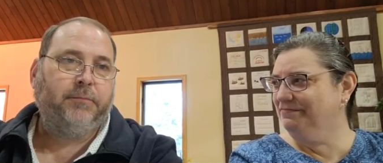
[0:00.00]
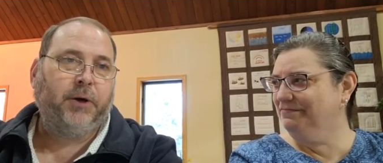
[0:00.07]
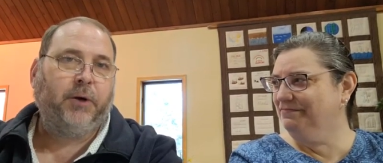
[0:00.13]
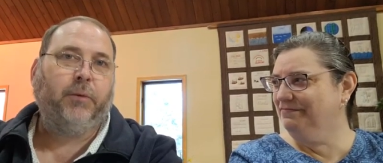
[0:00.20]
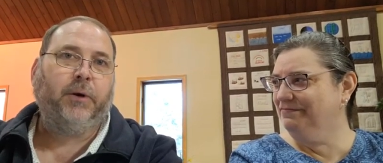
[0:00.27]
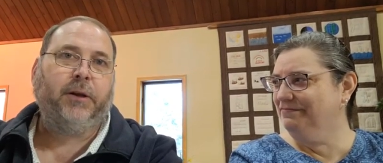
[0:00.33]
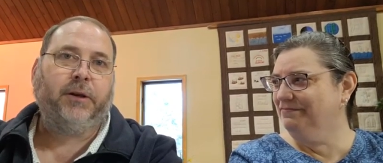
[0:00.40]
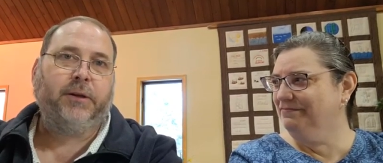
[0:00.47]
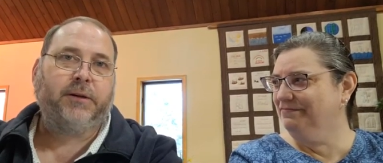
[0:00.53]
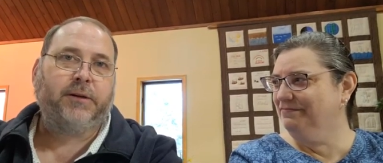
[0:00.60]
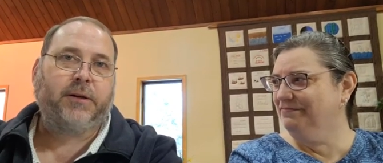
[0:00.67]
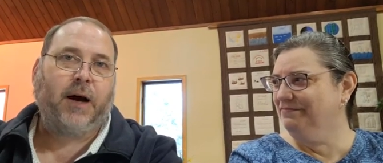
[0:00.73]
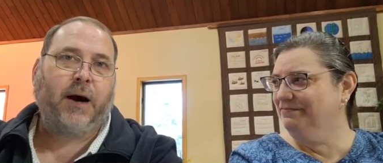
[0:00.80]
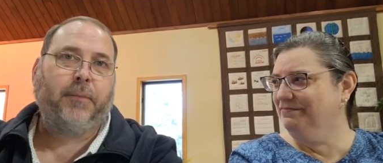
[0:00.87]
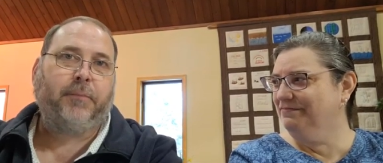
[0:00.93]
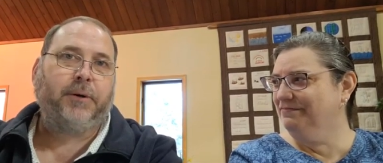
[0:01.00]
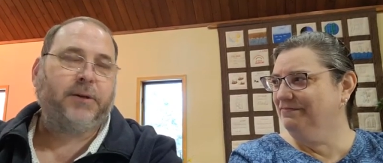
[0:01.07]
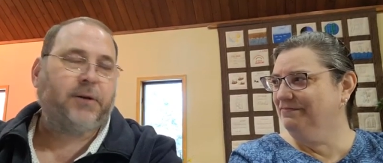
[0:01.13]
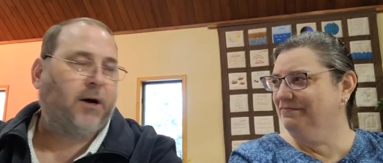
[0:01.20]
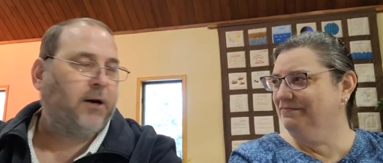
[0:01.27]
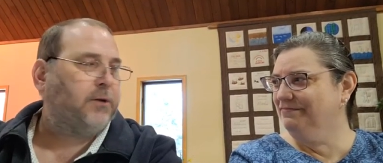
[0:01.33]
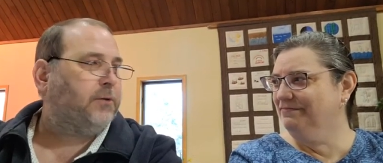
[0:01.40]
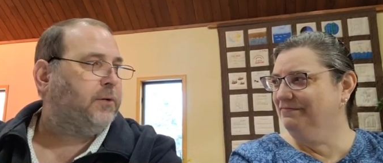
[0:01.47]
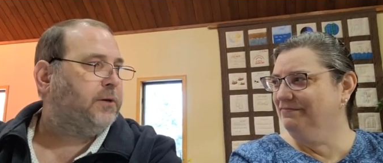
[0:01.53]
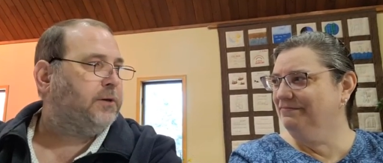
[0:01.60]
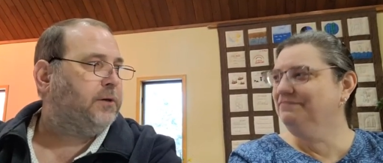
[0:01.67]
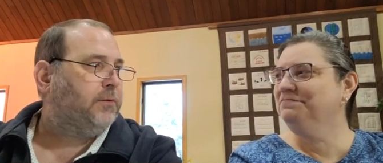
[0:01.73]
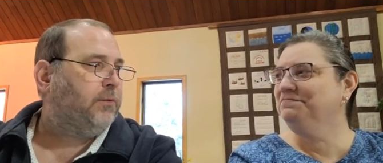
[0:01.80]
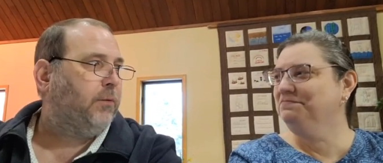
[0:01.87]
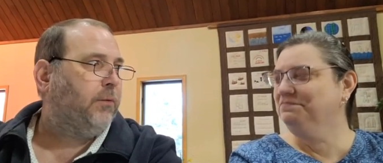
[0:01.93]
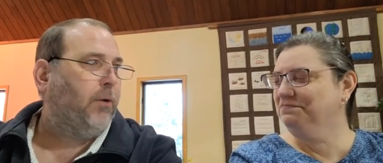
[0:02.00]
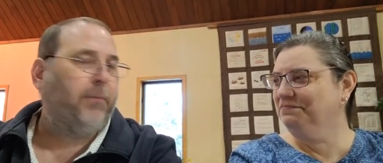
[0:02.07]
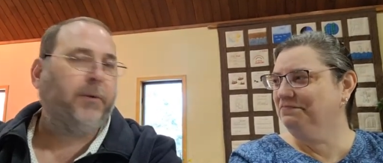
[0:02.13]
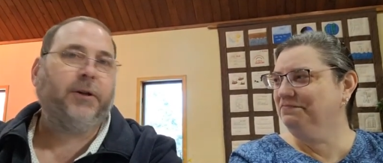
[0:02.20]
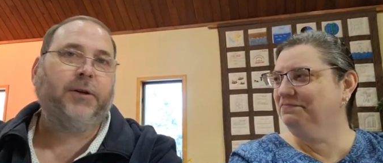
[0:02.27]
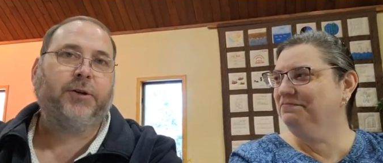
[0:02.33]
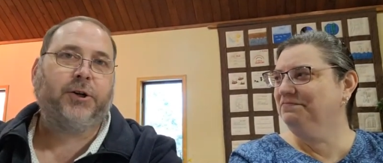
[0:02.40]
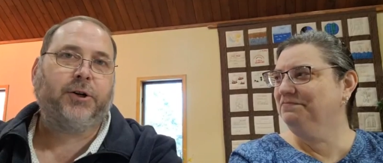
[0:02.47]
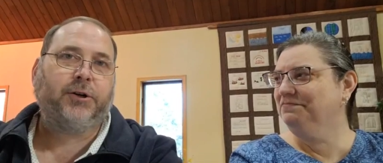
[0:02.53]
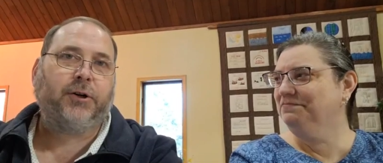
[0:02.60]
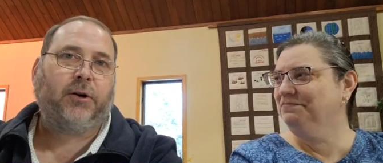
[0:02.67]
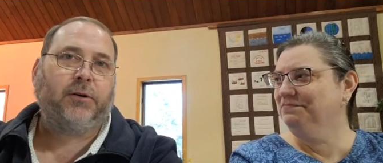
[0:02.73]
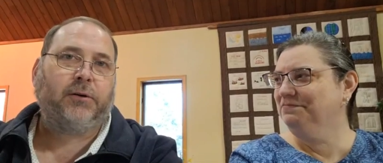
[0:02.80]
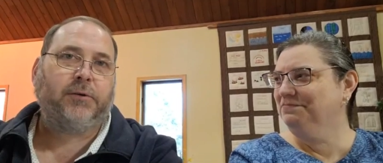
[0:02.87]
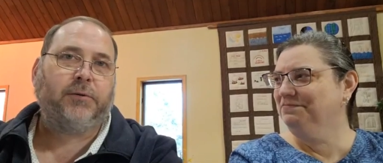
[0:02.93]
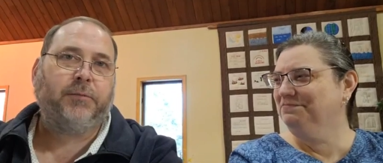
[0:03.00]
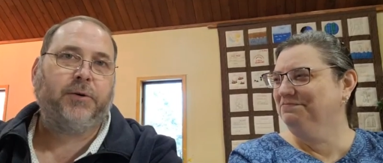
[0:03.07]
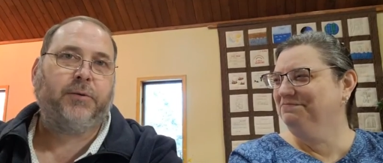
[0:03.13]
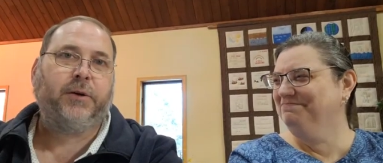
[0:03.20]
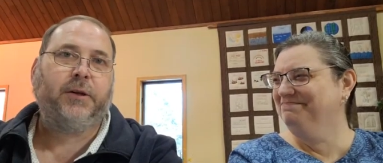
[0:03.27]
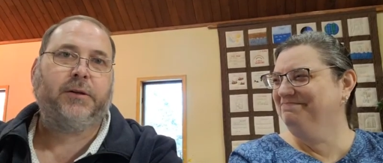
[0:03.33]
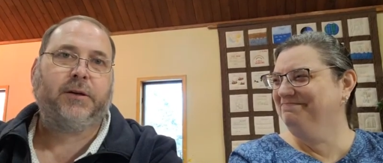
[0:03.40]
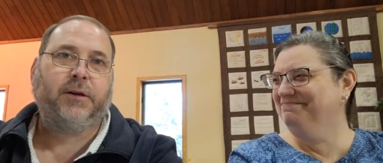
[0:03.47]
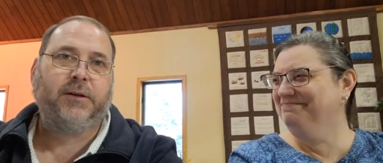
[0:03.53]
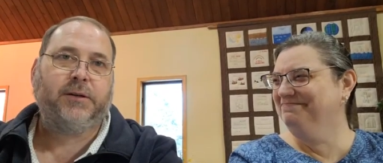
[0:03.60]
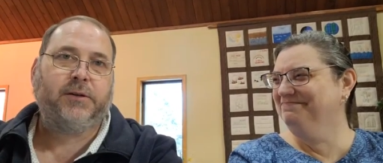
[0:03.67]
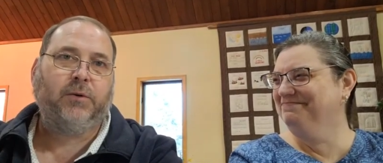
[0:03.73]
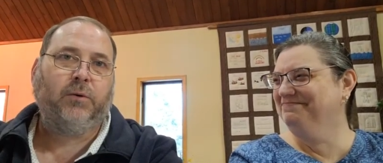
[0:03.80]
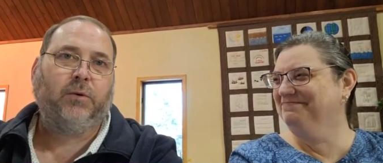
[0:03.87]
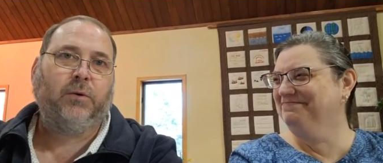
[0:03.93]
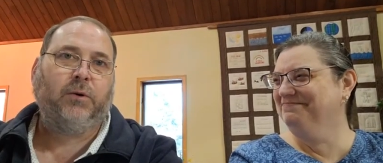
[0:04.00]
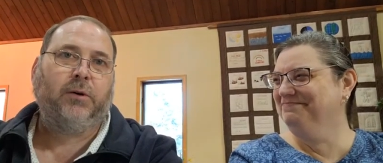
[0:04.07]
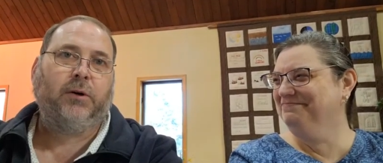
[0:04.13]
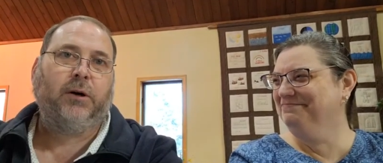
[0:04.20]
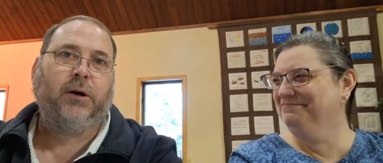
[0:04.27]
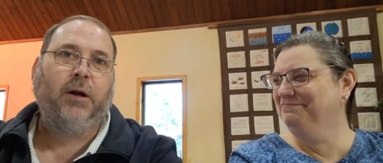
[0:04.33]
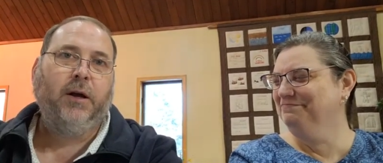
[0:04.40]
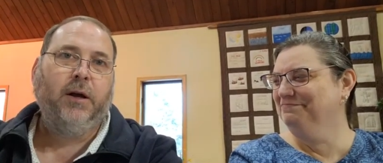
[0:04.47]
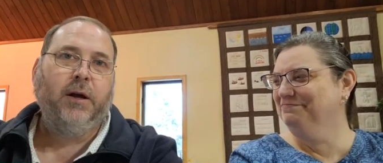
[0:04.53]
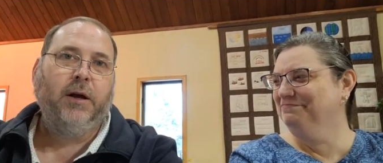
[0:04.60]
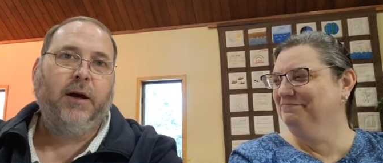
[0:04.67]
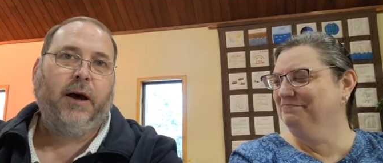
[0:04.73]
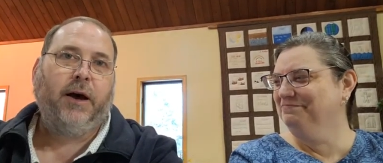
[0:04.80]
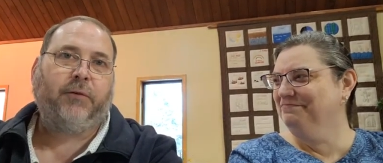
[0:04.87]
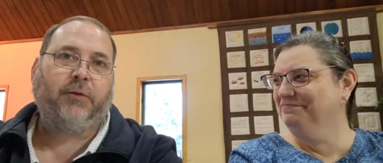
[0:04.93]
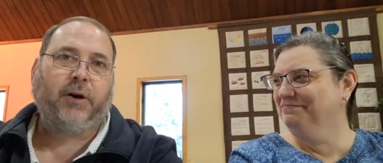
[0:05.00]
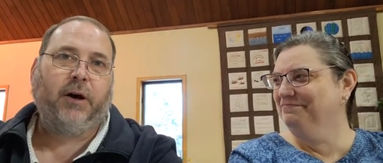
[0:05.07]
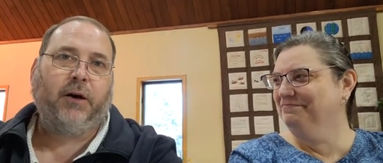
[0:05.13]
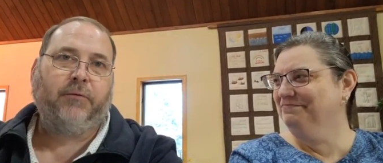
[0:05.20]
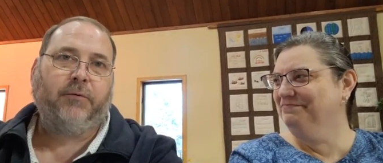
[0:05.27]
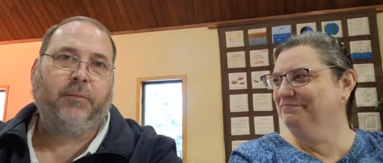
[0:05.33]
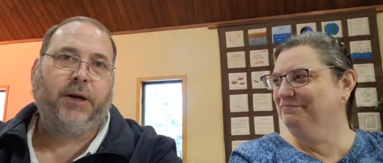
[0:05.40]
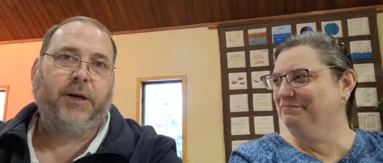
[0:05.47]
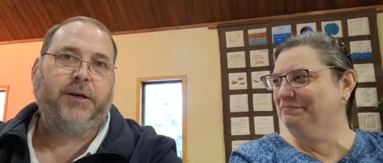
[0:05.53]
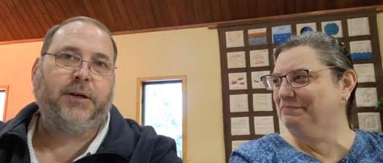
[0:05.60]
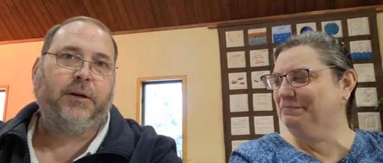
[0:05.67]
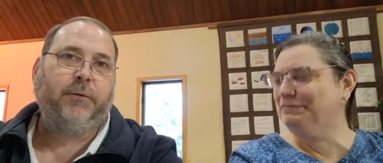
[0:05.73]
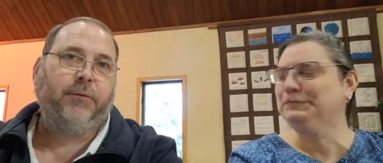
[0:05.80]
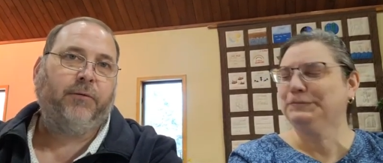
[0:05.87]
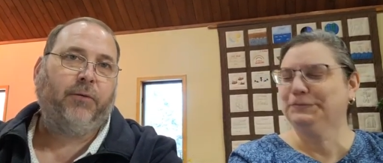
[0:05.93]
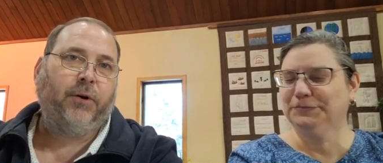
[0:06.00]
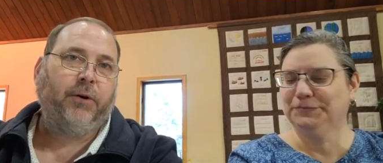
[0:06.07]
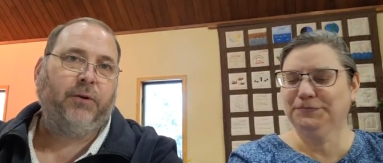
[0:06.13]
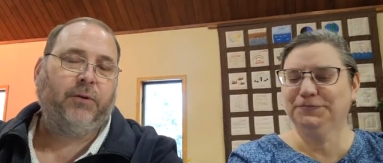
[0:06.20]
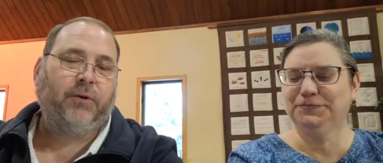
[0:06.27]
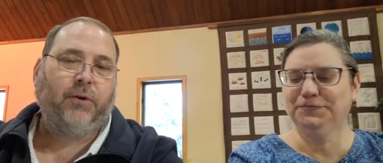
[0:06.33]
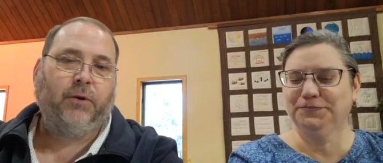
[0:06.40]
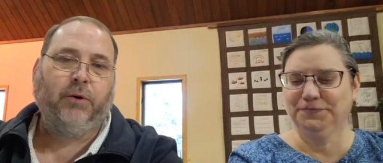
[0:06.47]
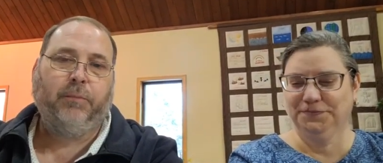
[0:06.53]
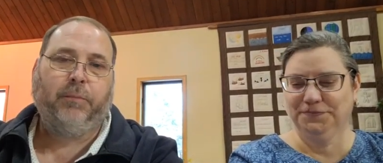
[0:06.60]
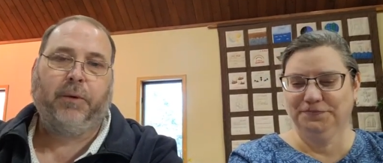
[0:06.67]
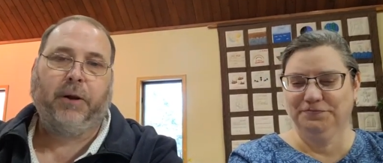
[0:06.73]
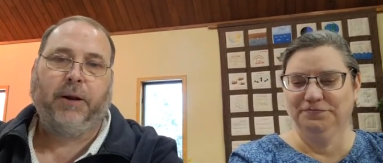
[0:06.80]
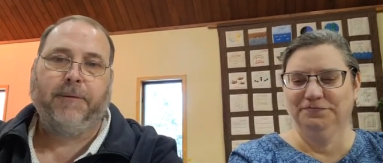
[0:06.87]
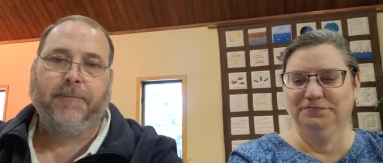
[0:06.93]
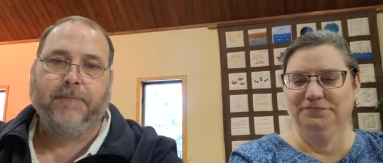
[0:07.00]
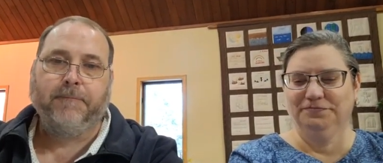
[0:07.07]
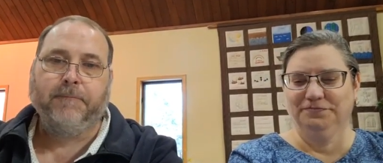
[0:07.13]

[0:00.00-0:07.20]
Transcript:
Speaker 1: being willing to stop and talk to us as we're roaming the church halls between Sunday school or after confirmation and before youth group. And